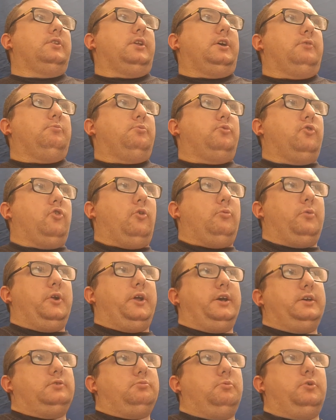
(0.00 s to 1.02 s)
like proper
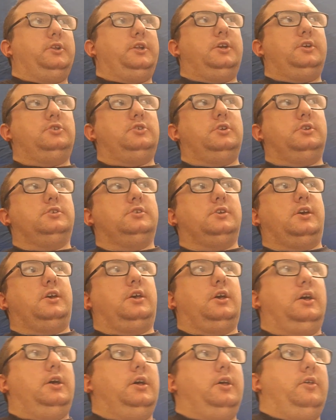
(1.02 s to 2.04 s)
explanations, like
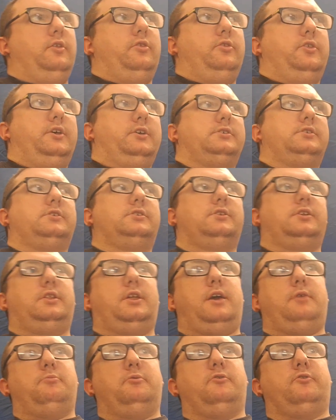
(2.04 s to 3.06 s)
this is the
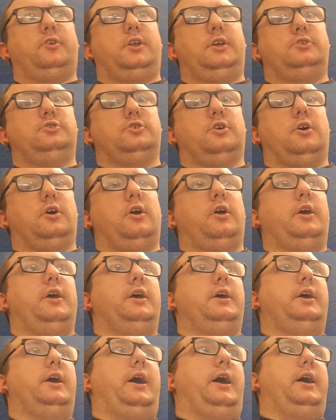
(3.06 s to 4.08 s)
type of creature,
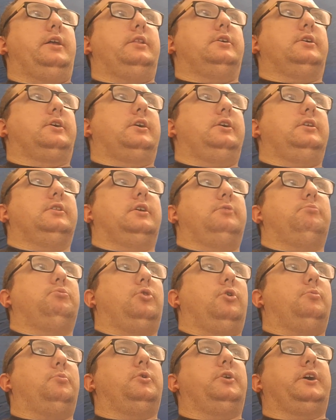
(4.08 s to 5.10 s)
and they're giving like
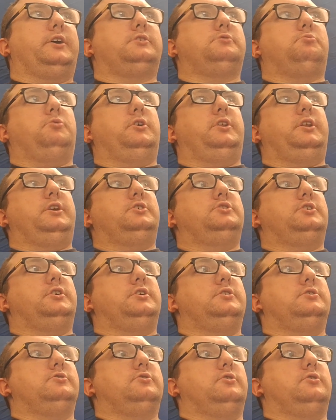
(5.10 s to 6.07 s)
proper explanations